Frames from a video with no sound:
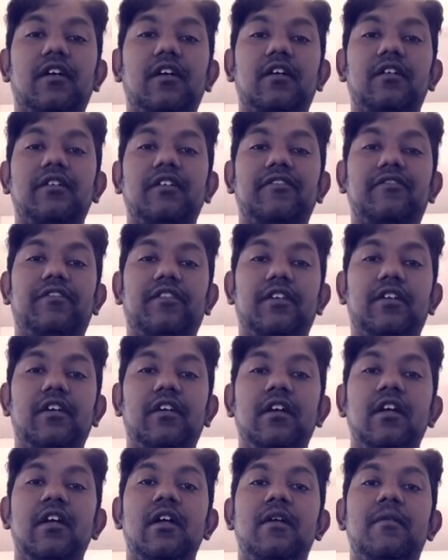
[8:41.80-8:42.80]
differ,
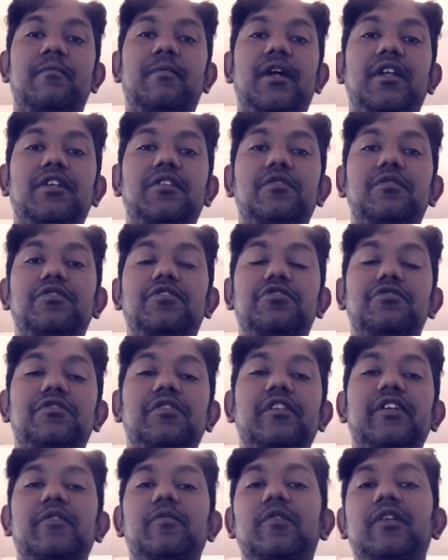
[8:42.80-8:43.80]
but
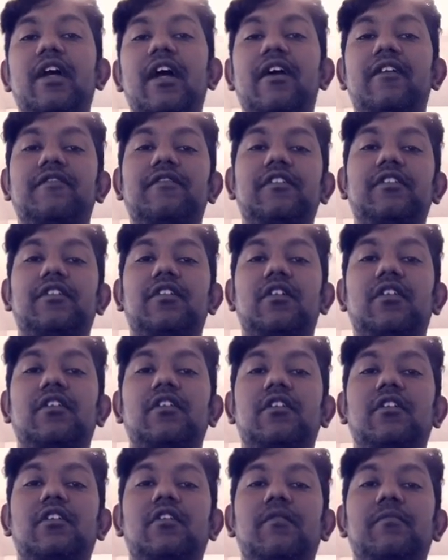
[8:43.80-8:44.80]
usually you would have a
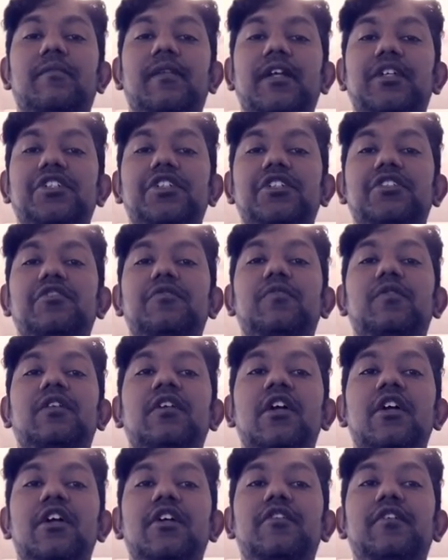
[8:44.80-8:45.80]
darker complexion. You
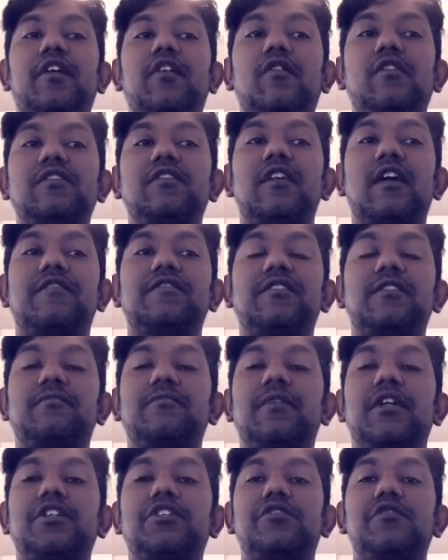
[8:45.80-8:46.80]
can also have
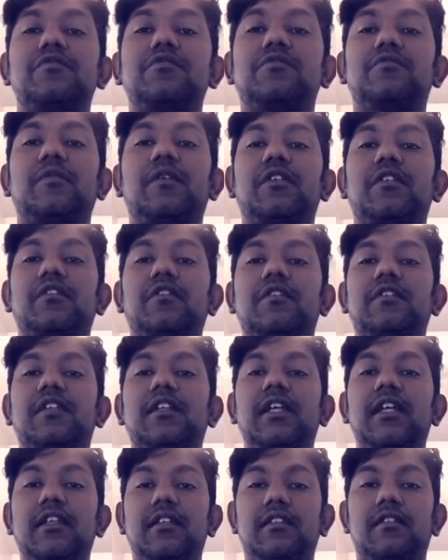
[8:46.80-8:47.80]
some issues with your
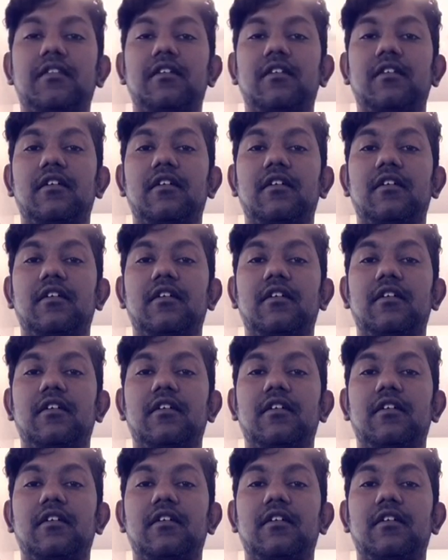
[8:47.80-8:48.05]
teeth,